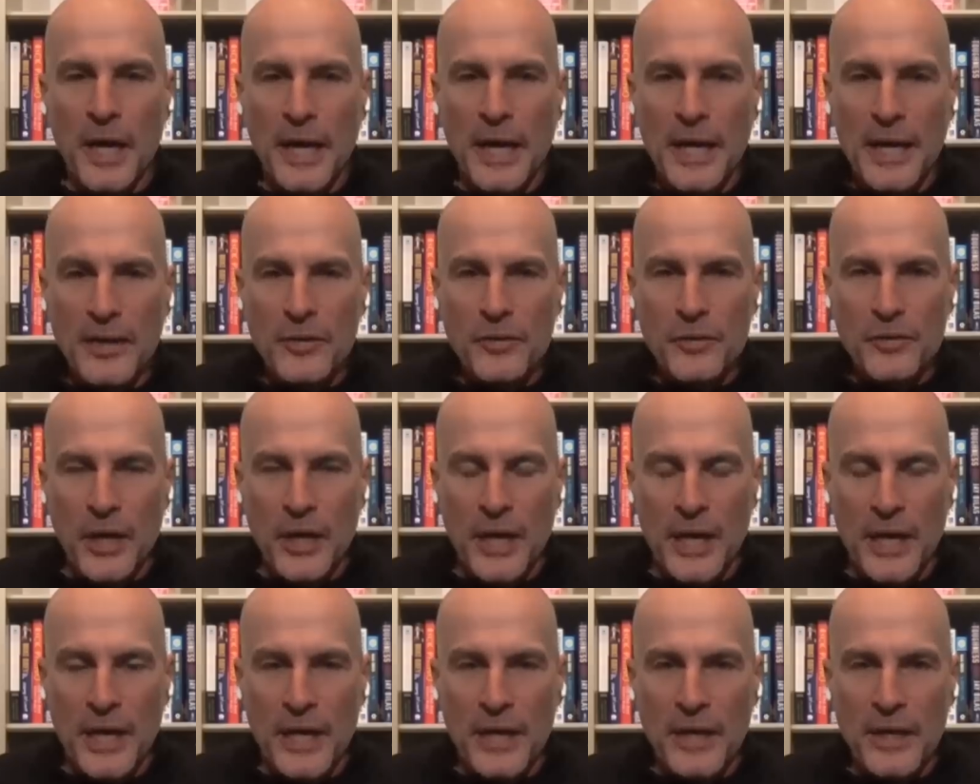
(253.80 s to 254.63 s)
at
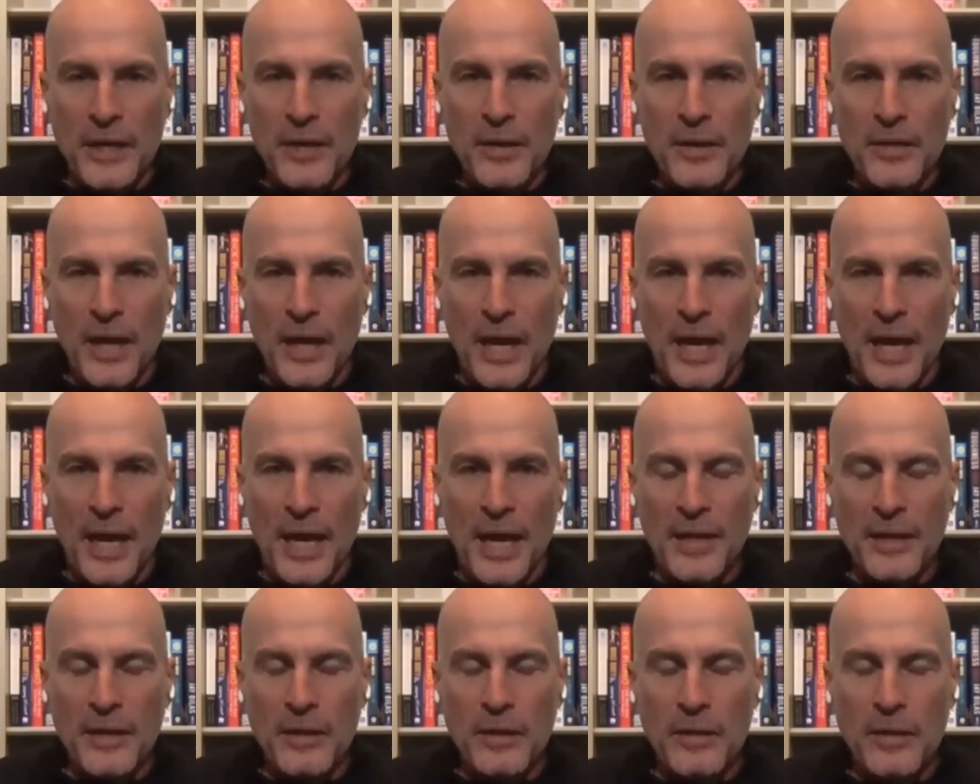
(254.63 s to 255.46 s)
that talent level at
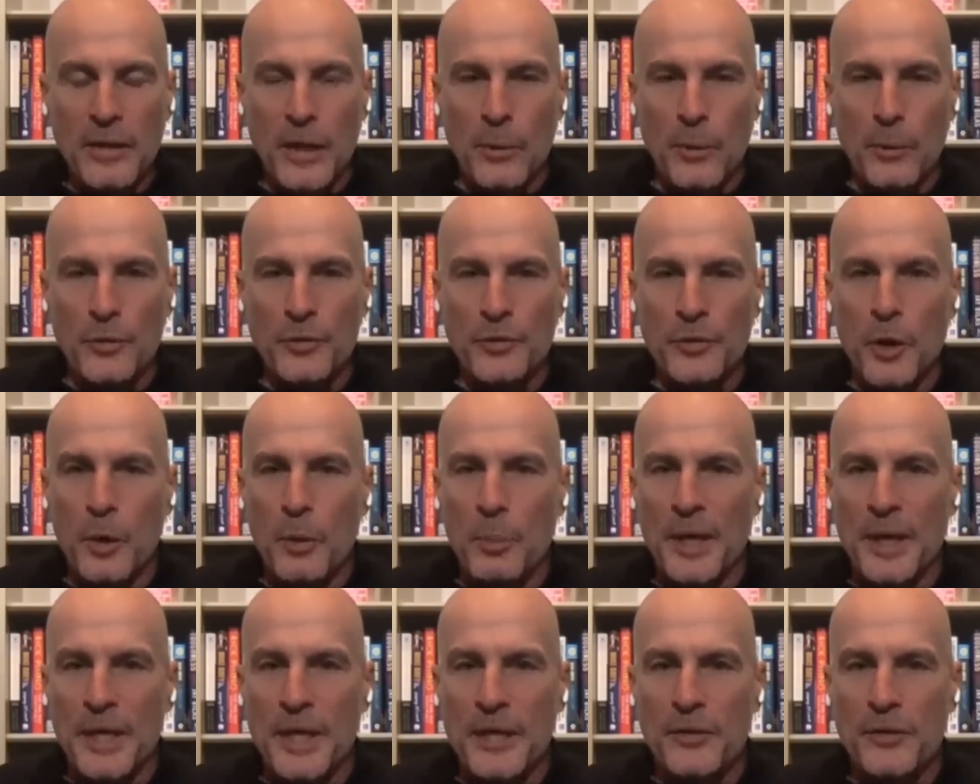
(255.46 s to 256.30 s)
that spot.
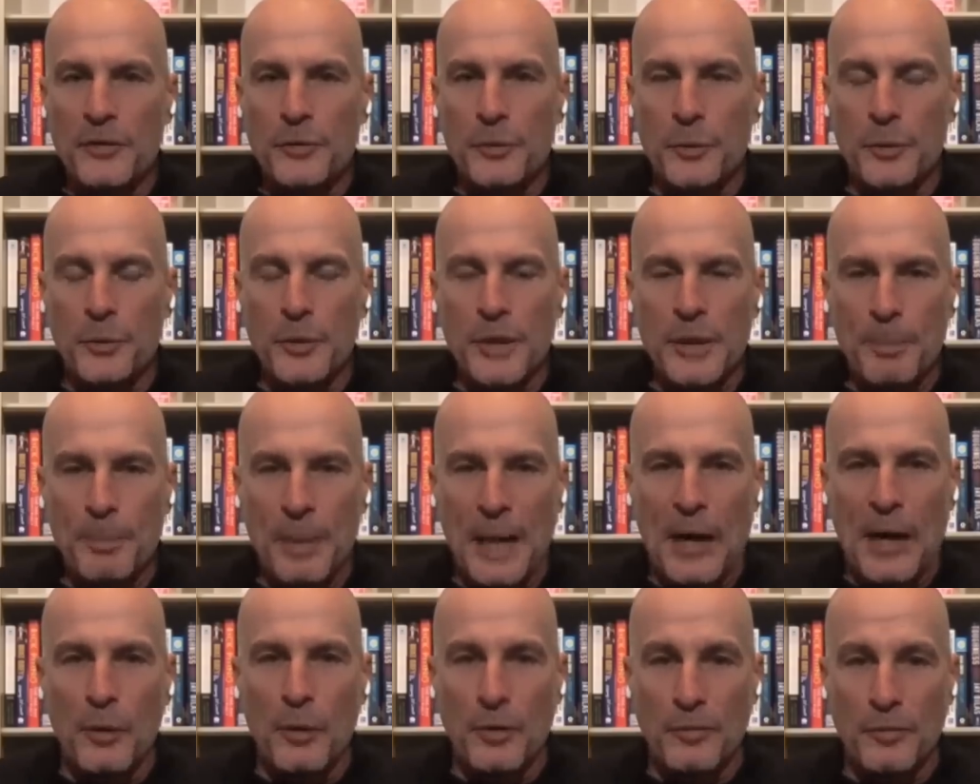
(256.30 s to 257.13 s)
They got a
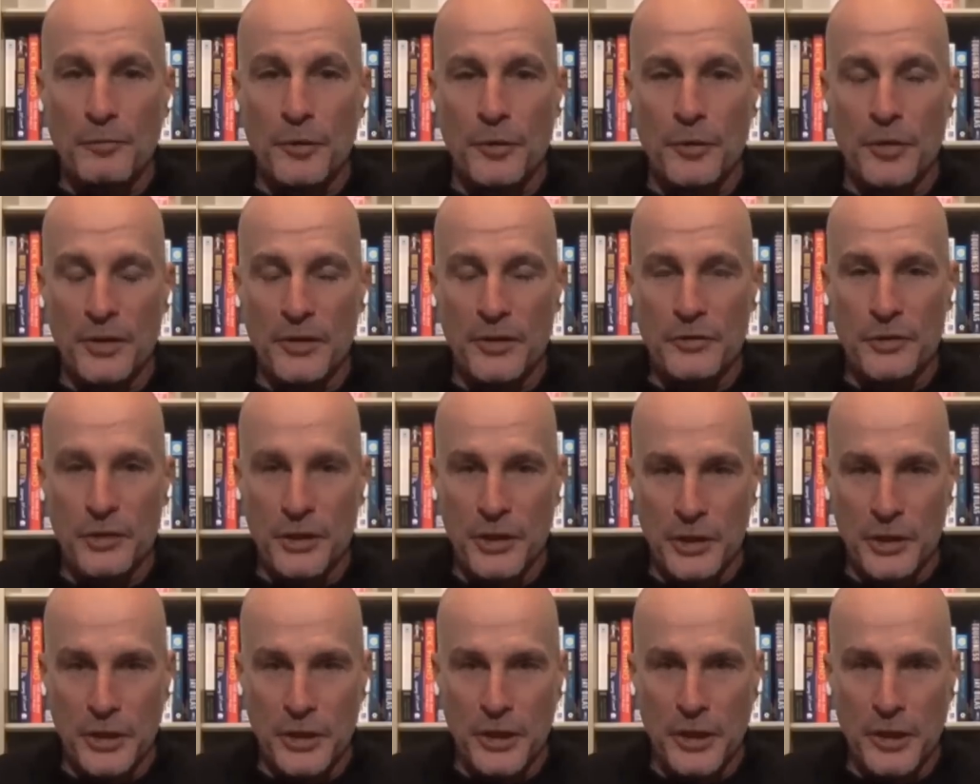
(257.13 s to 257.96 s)
lottery talent at
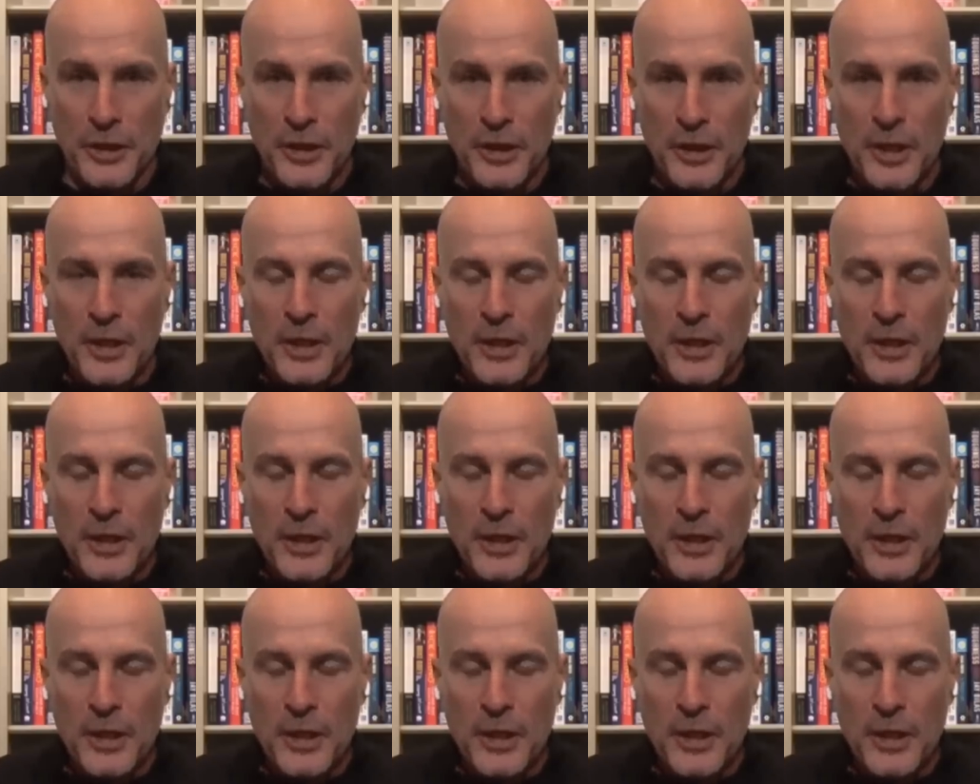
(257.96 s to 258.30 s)
28.